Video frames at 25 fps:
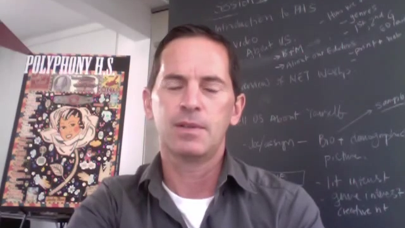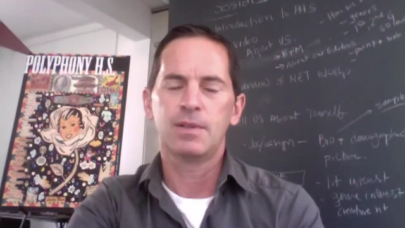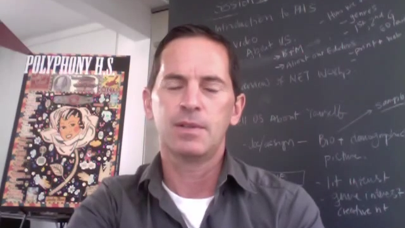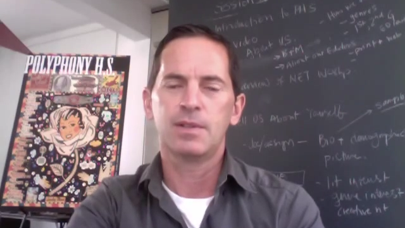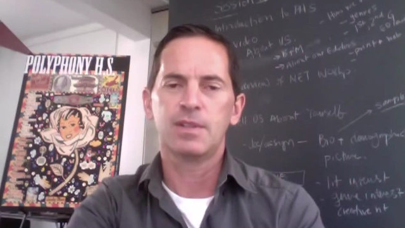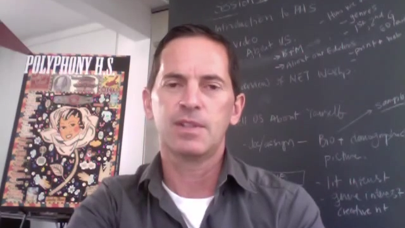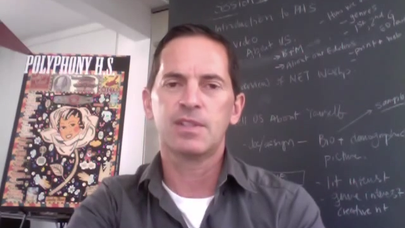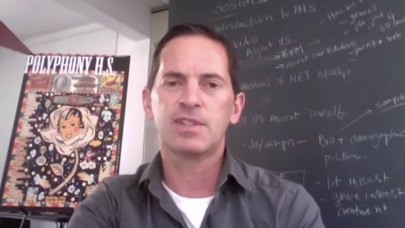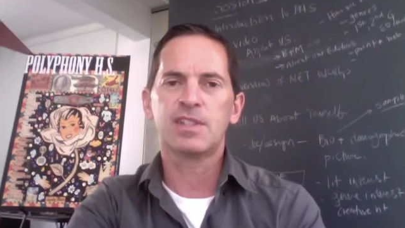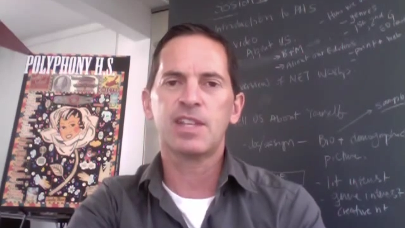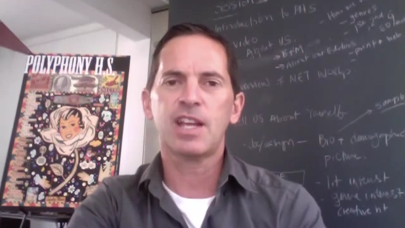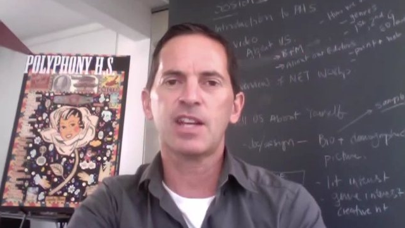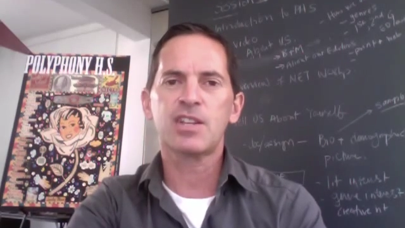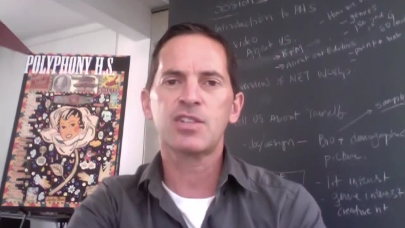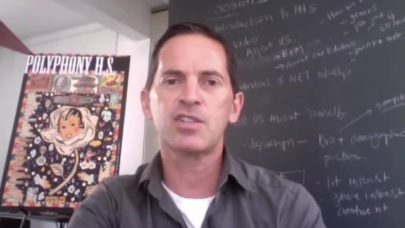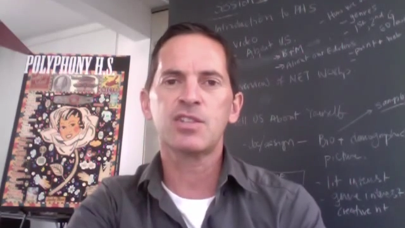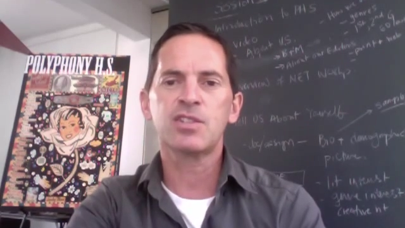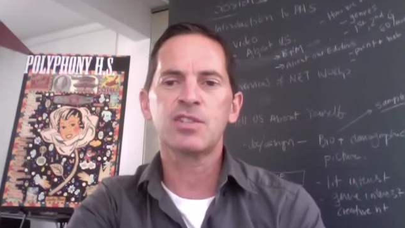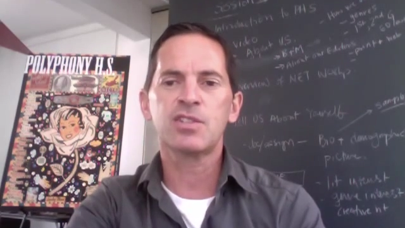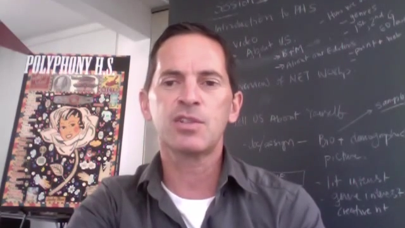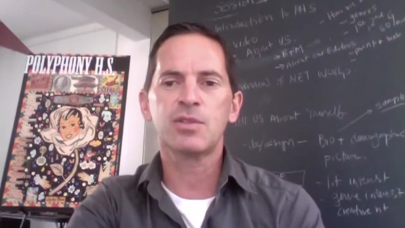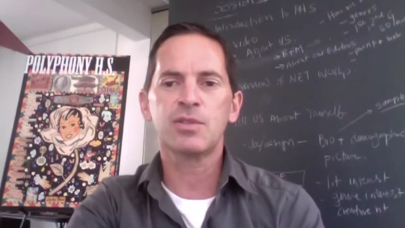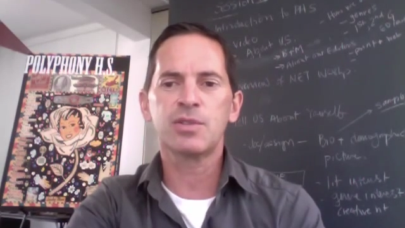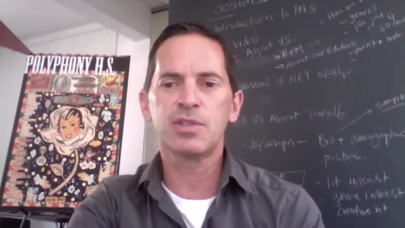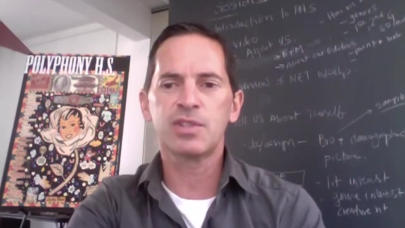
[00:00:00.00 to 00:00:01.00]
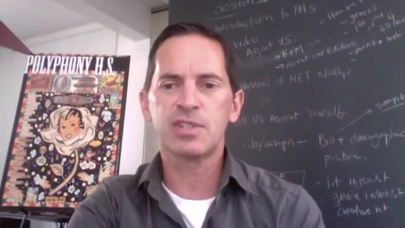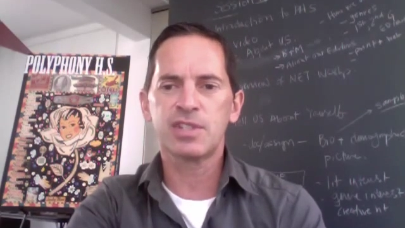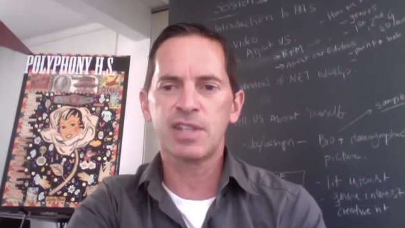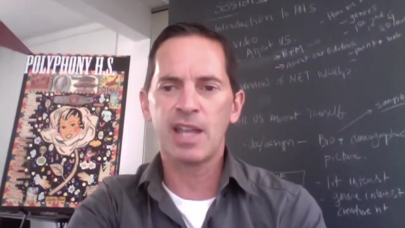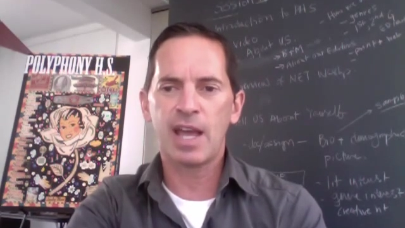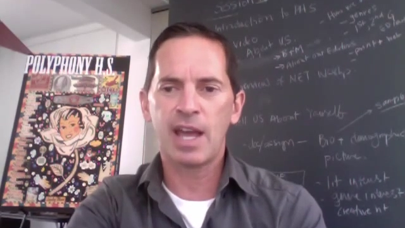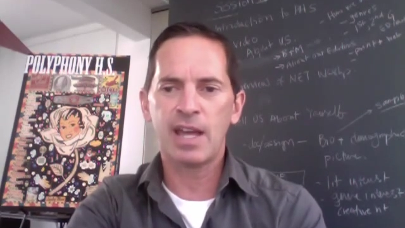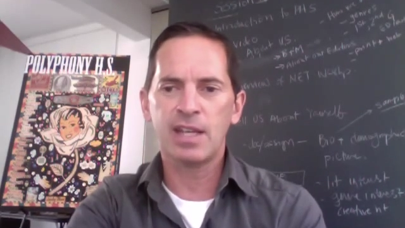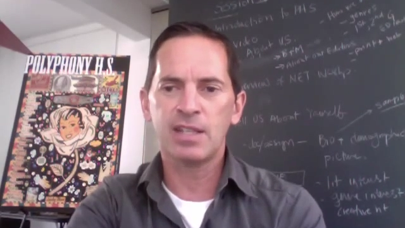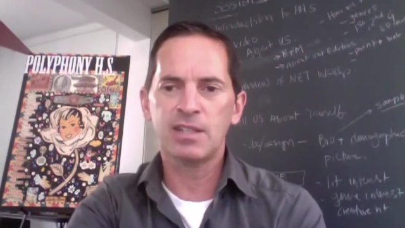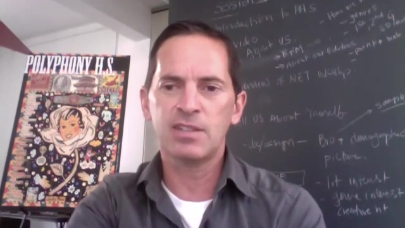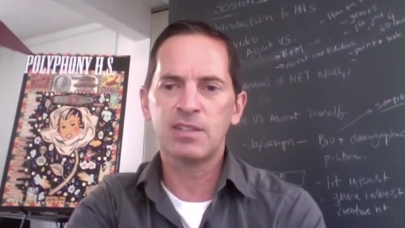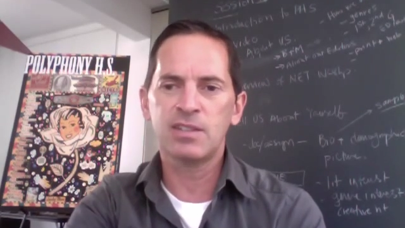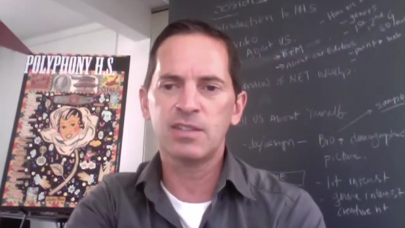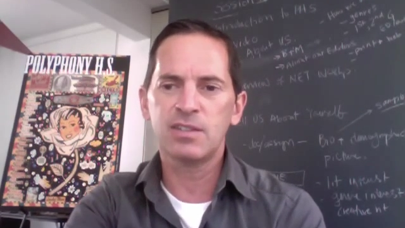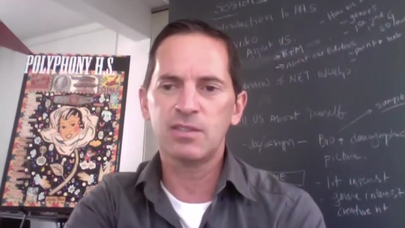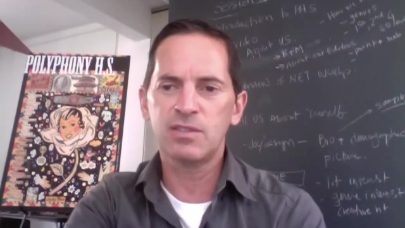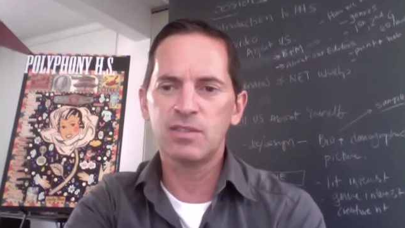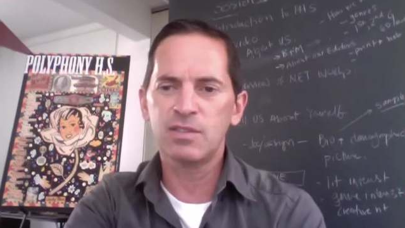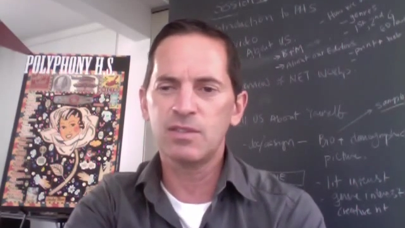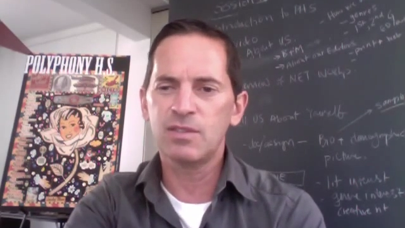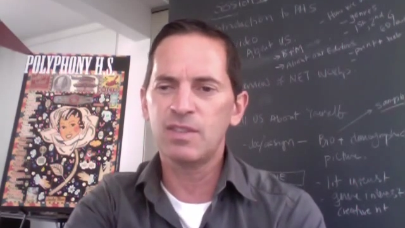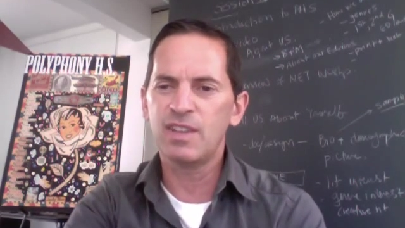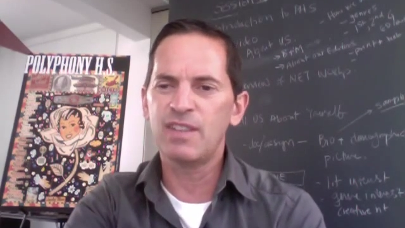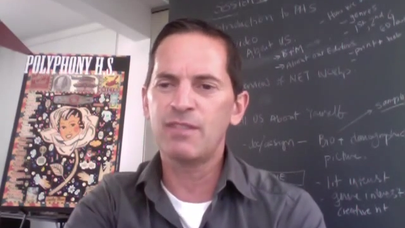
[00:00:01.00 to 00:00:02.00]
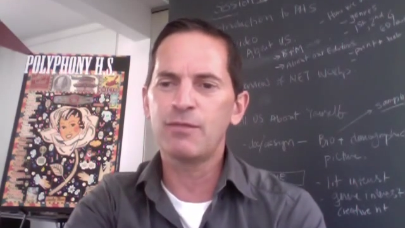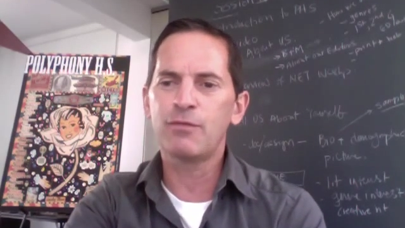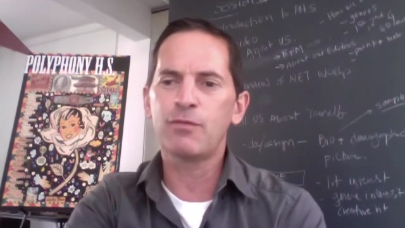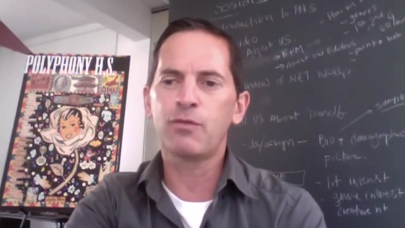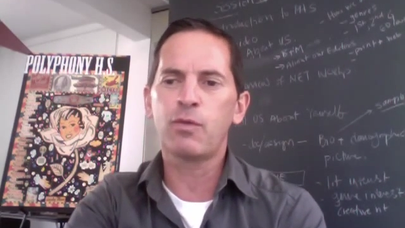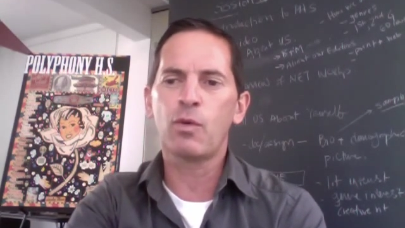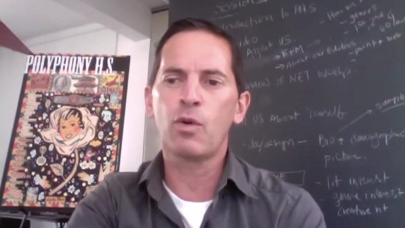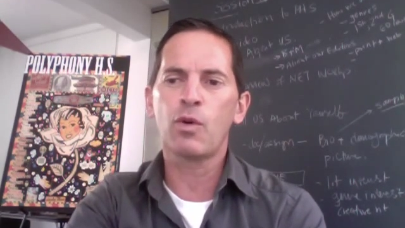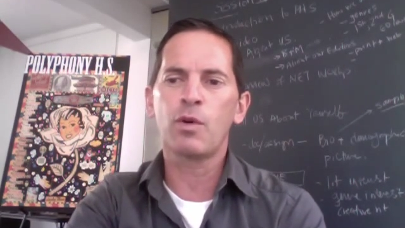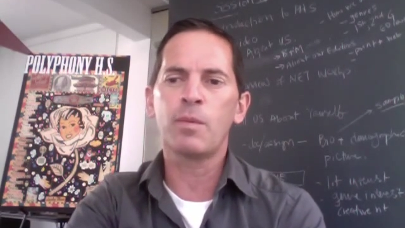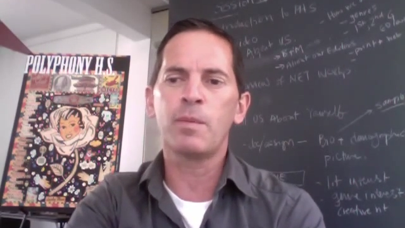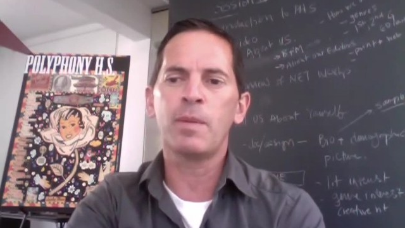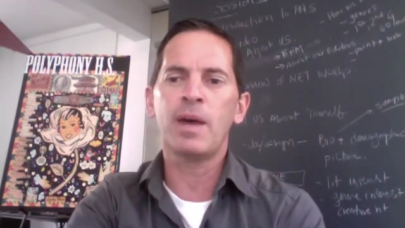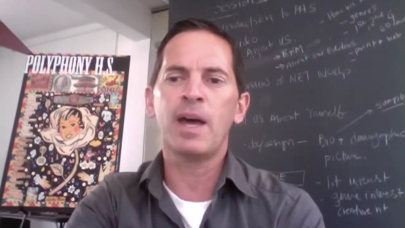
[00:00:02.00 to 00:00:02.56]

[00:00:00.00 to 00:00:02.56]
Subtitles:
The sessions are designed to inform